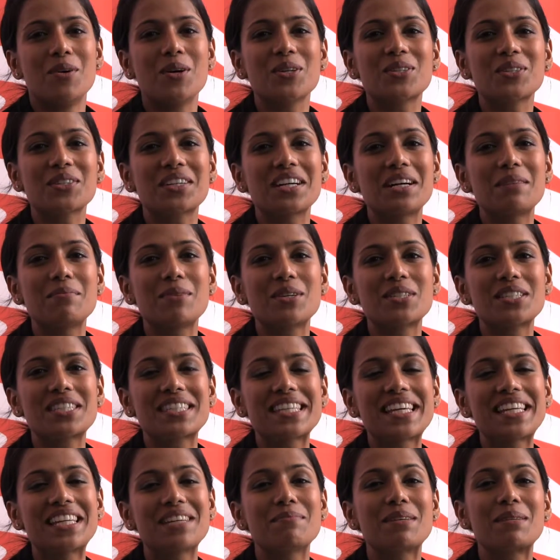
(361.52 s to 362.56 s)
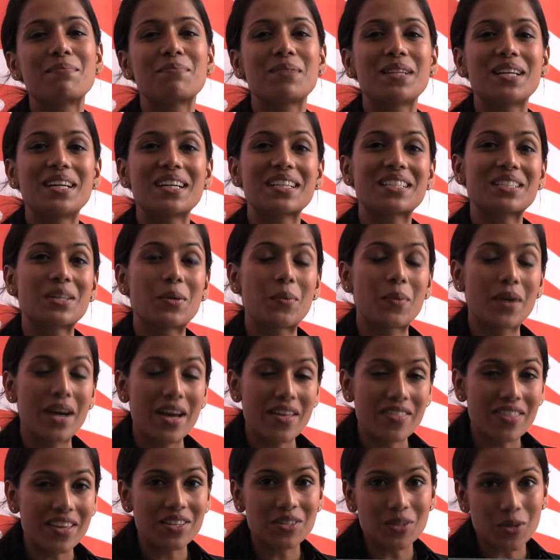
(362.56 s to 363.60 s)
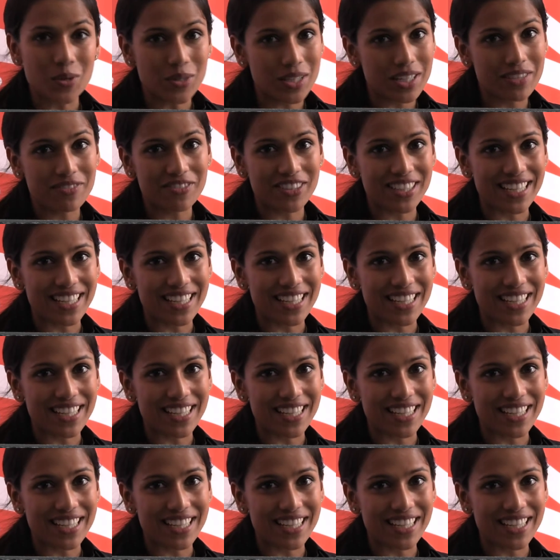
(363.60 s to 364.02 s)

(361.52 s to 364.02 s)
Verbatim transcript: More to come on Stadium Unplugged with Tony